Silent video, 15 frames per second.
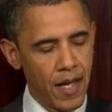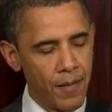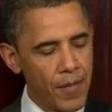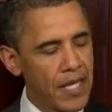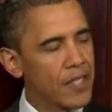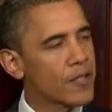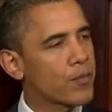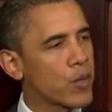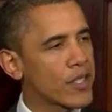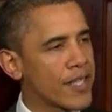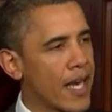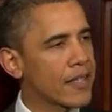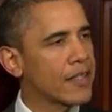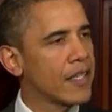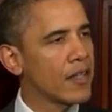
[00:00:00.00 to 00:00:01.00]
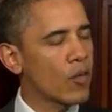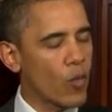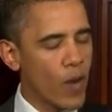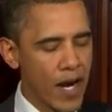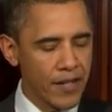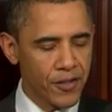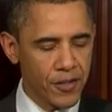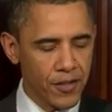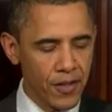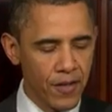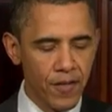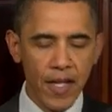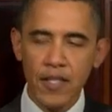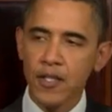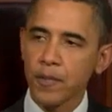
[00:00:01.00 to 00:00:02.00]
That means protecting the rights
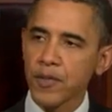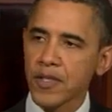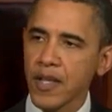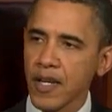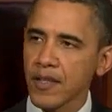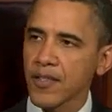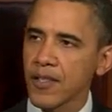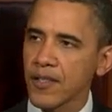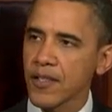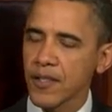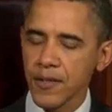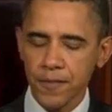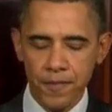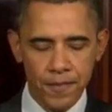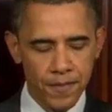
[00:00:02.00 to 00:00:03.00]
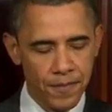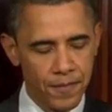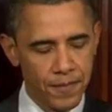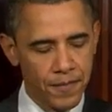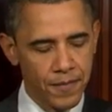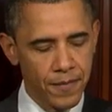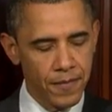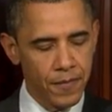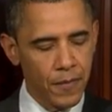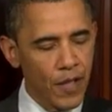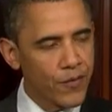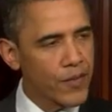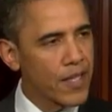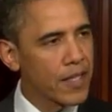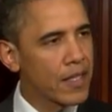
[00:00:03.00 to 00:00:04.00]
of Egypt's citizens,
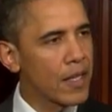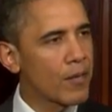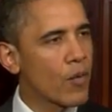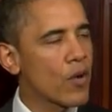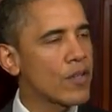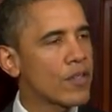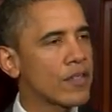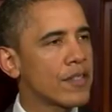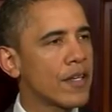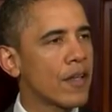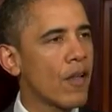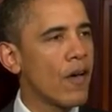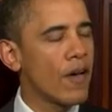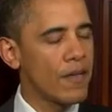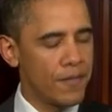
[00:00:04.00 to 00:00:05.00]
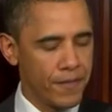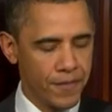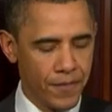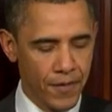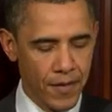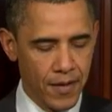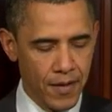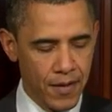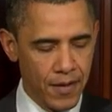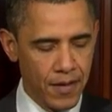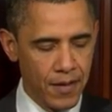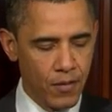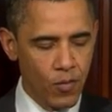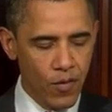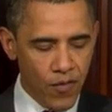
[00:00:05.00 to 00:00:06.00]
lifting the emergency law,
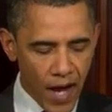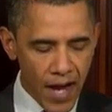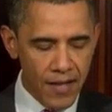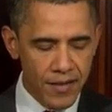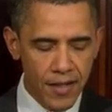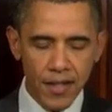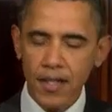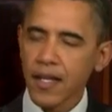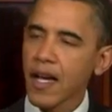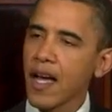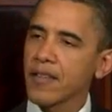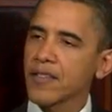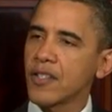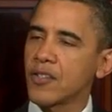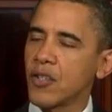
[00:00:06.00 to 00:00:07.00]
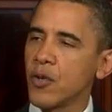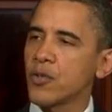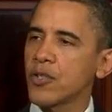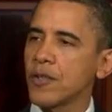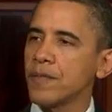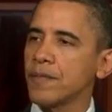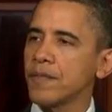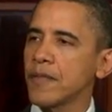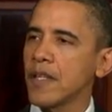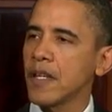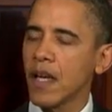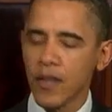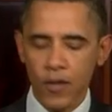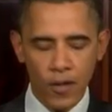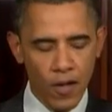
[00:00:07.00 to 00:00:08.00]
revising the Constitution
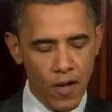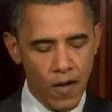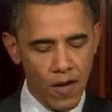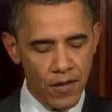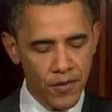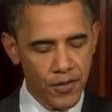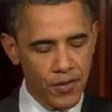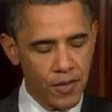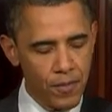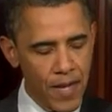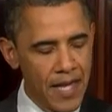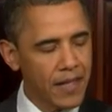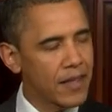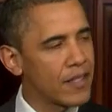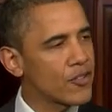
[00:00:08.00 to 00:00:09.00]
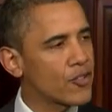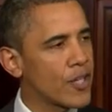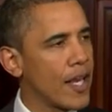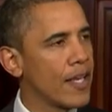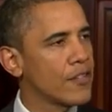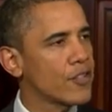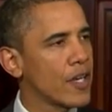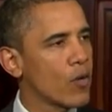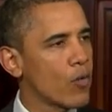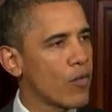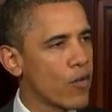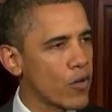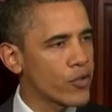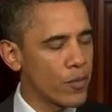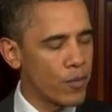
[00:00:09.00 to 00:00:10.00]
and other laws to make this change
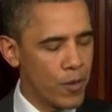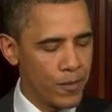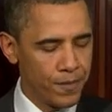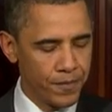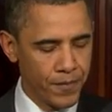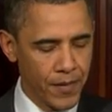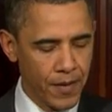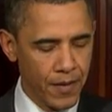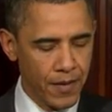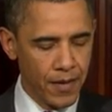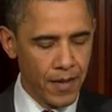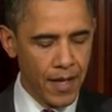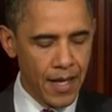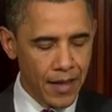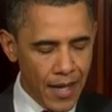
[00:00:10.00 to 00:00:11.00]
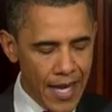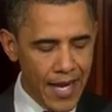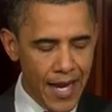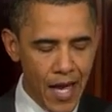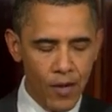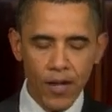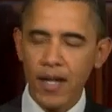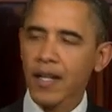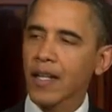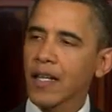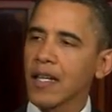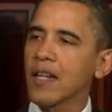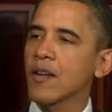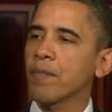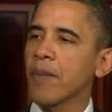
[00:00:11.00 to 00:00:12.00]
irreversible, and laying out a
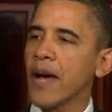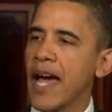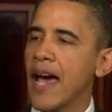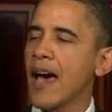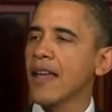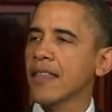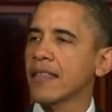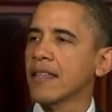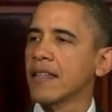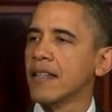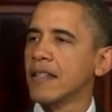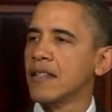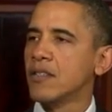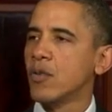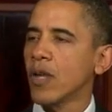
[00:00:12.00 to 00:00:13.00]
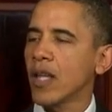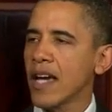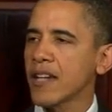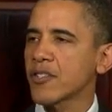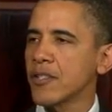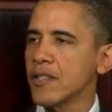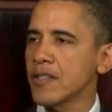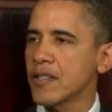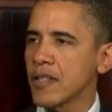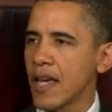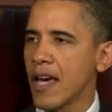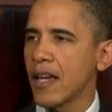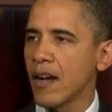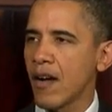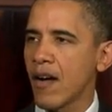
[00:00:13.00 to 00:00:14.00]
clear path to elections
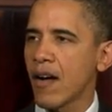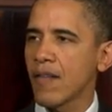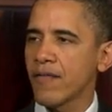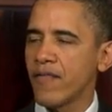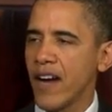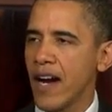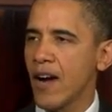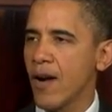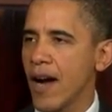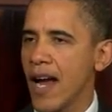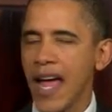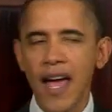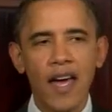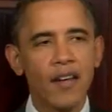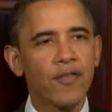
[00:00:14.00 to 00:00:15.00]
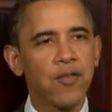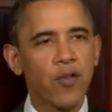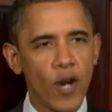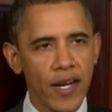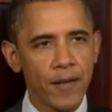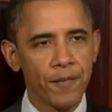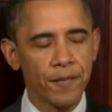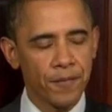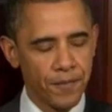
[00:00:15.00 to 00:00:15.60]
that are fair and free.